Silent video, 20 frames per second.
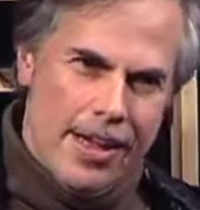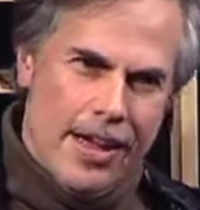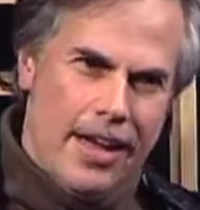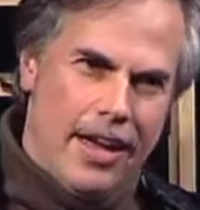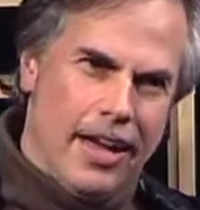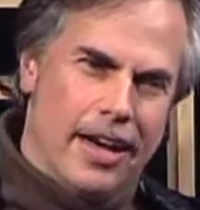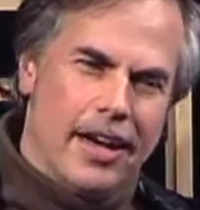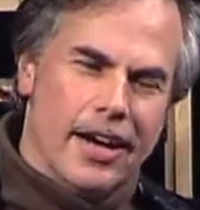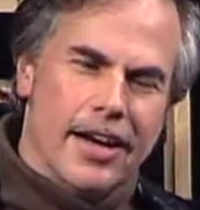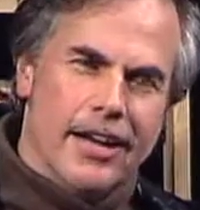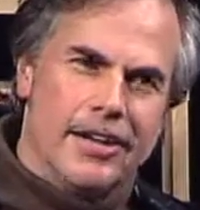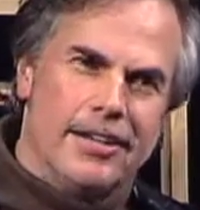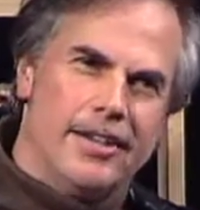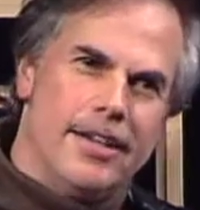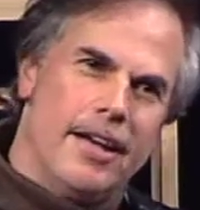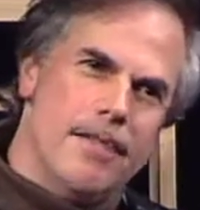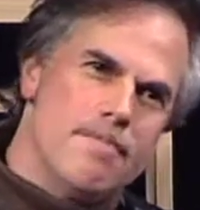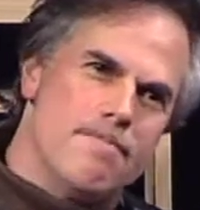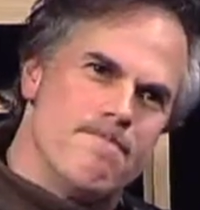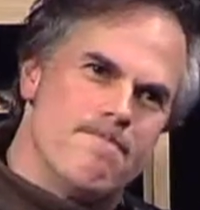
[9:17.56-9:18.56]
and
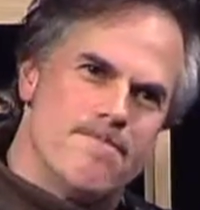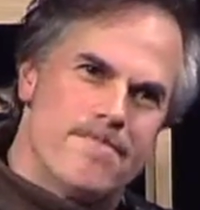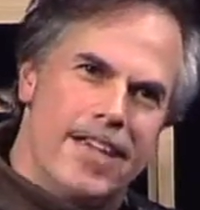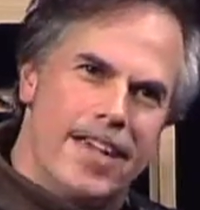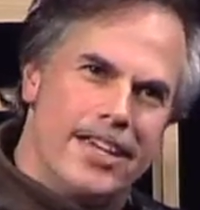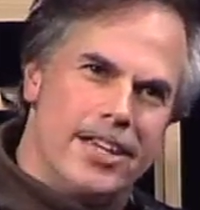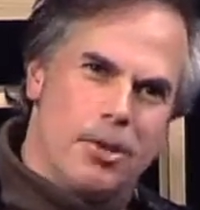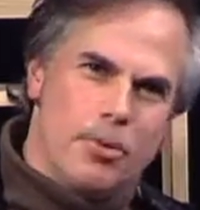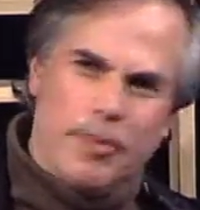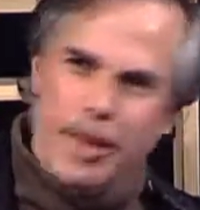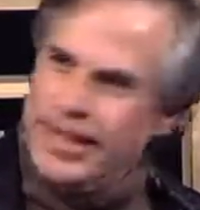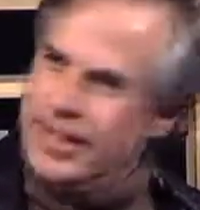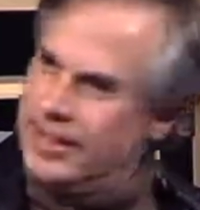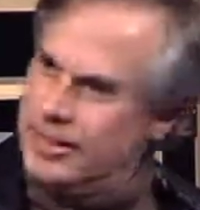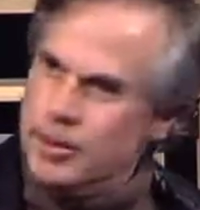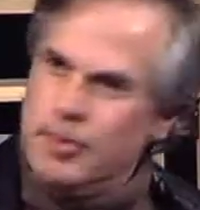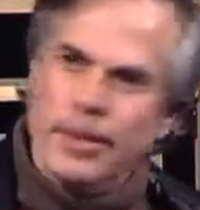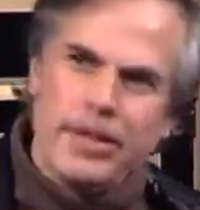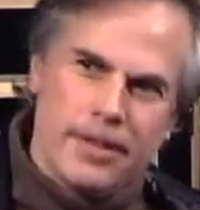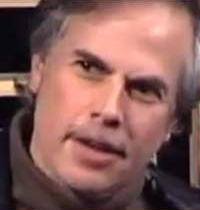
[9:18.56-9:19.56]
make it a
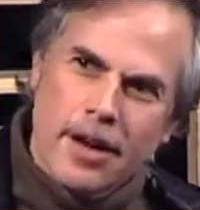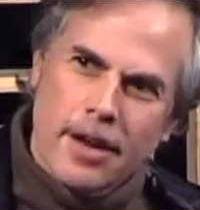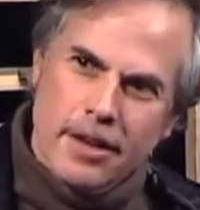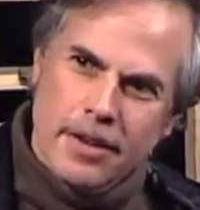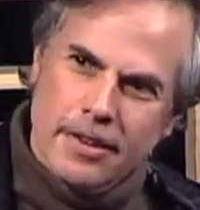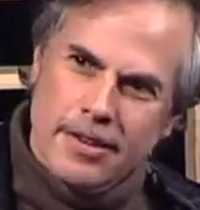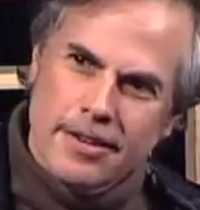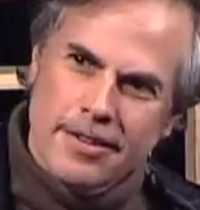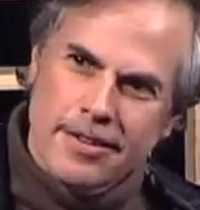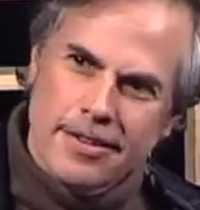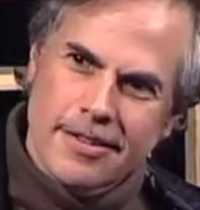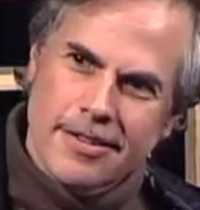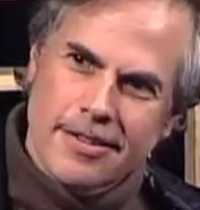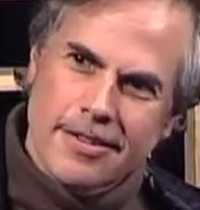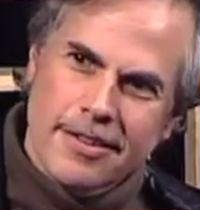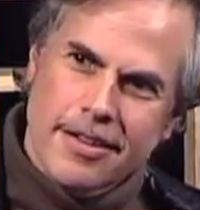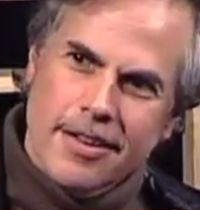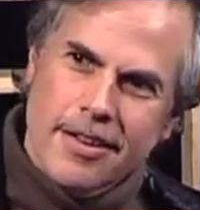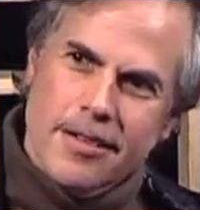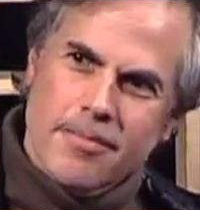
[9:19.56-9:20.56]
little bit younger,
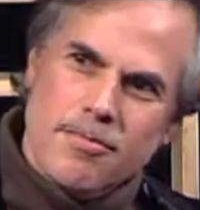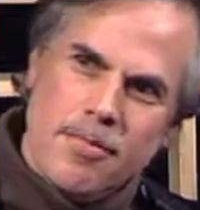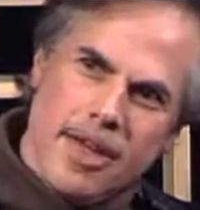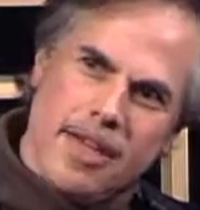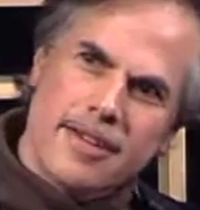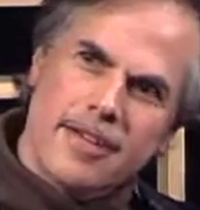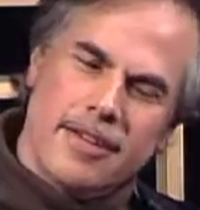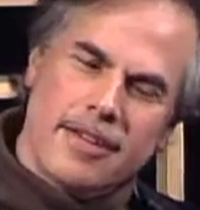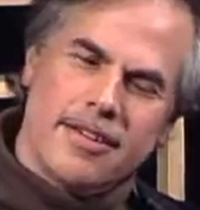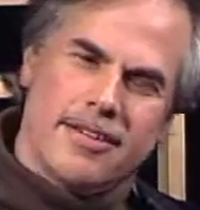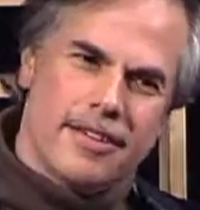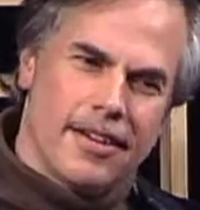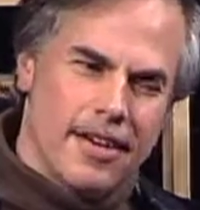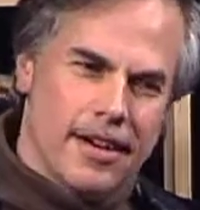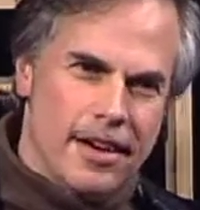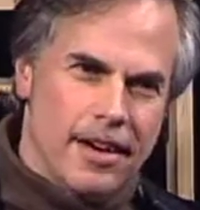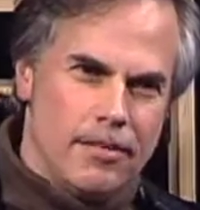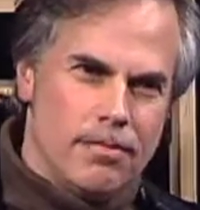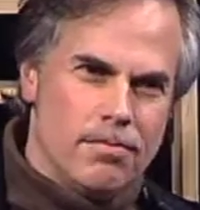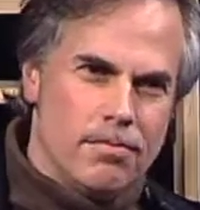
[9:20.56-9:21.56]
make it
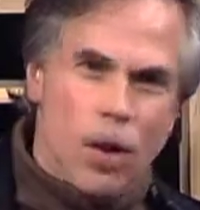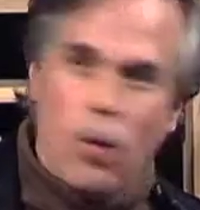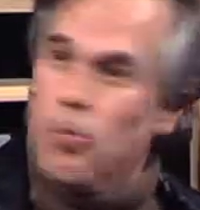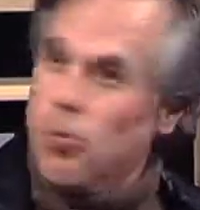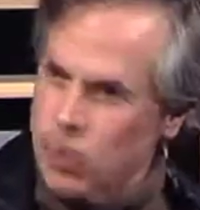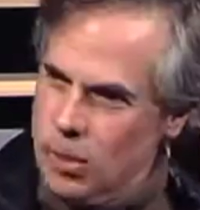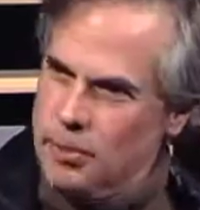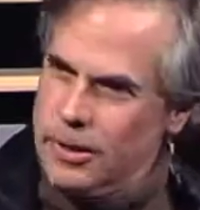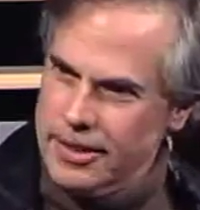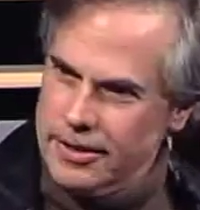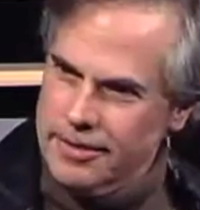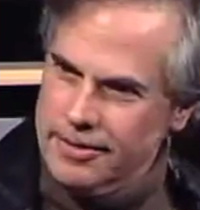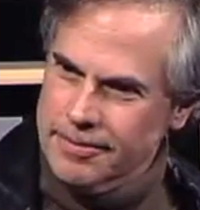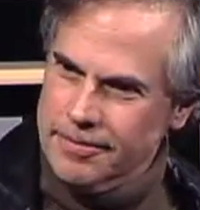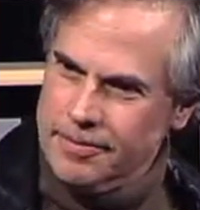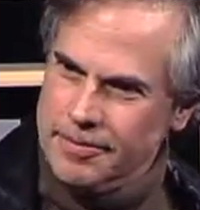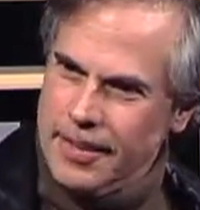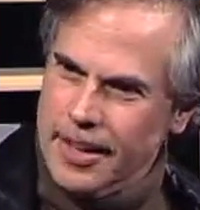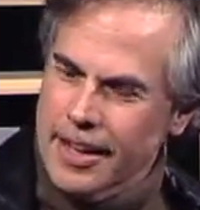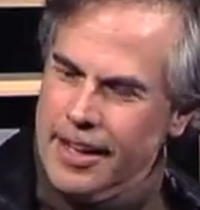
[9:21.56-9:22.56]
a woman,
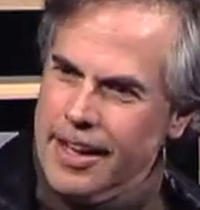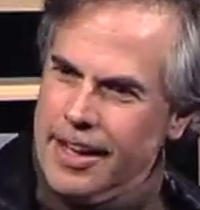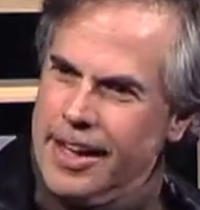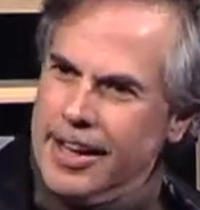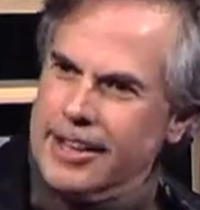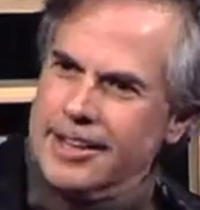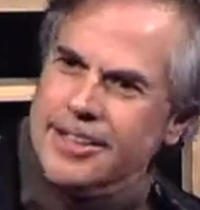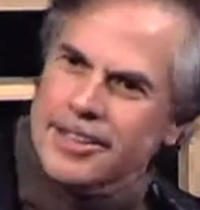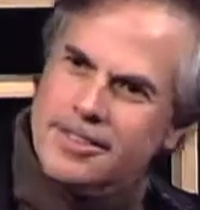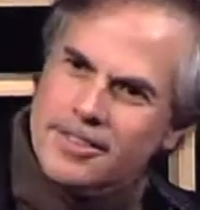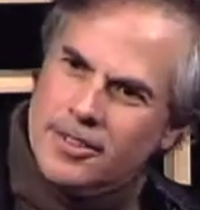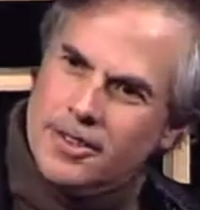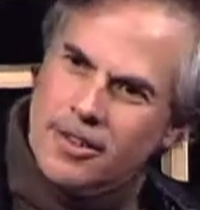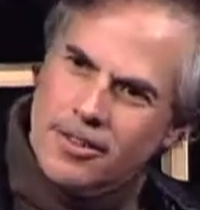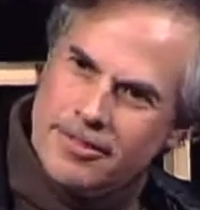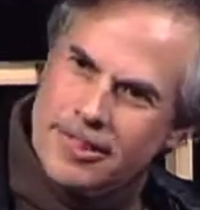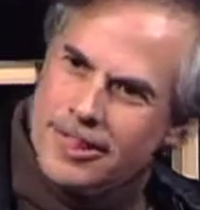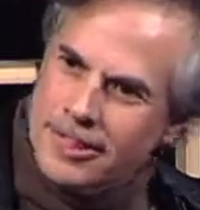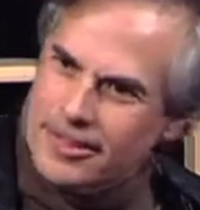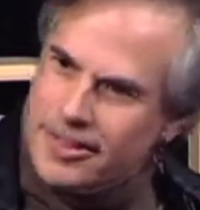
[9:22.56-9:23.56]
and let's
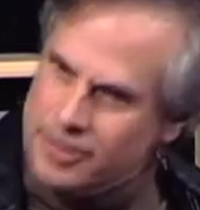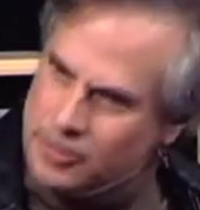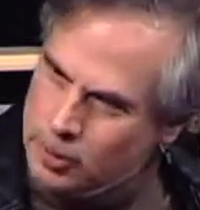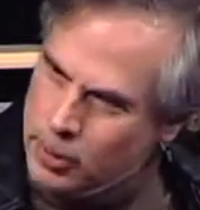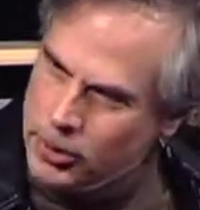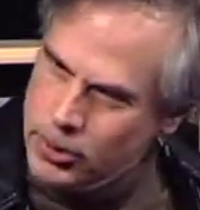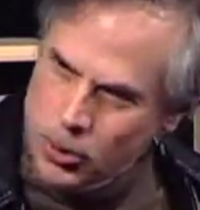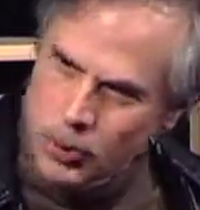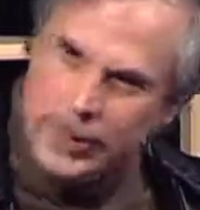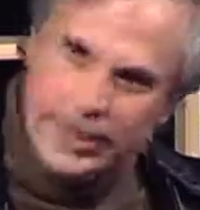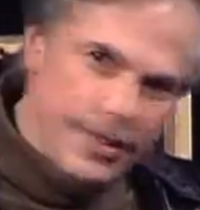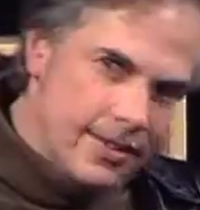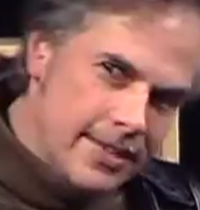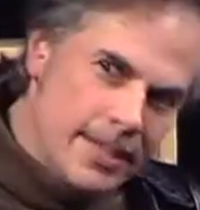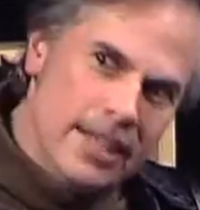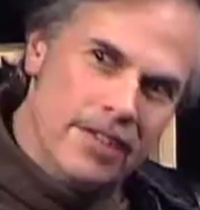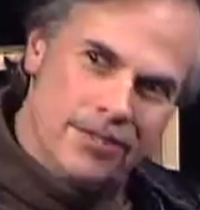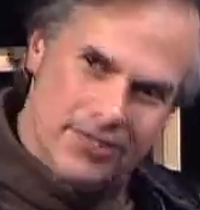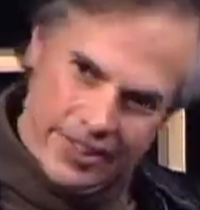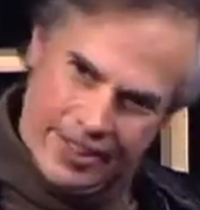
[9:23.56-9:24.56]
put Queen
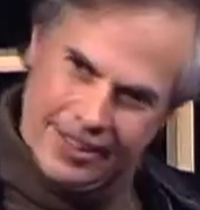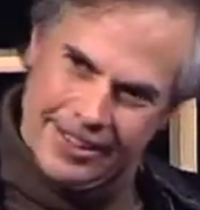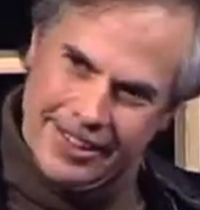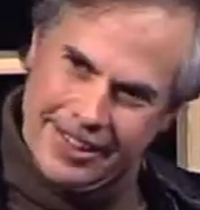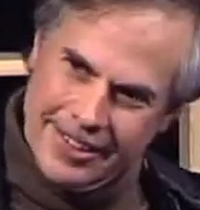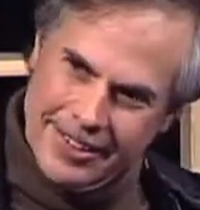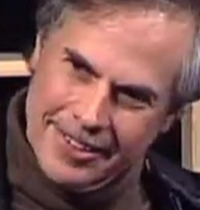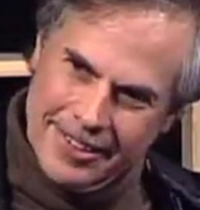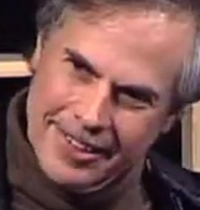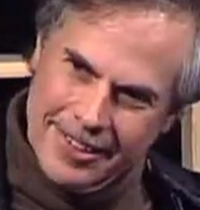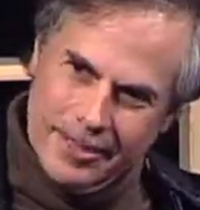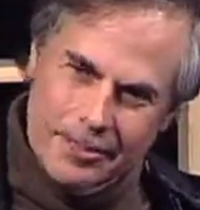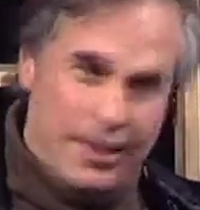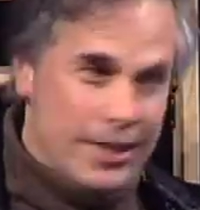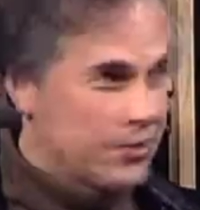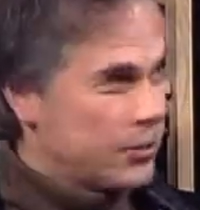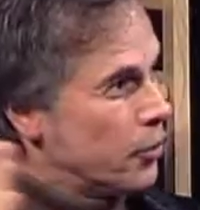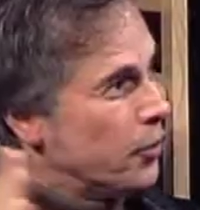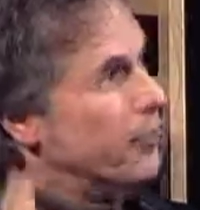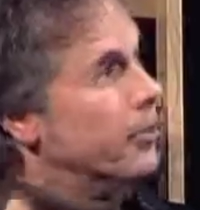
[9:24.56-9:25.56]
Latifah in there
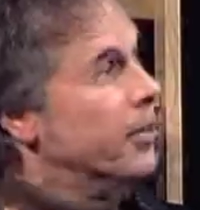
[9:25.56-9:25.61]
because her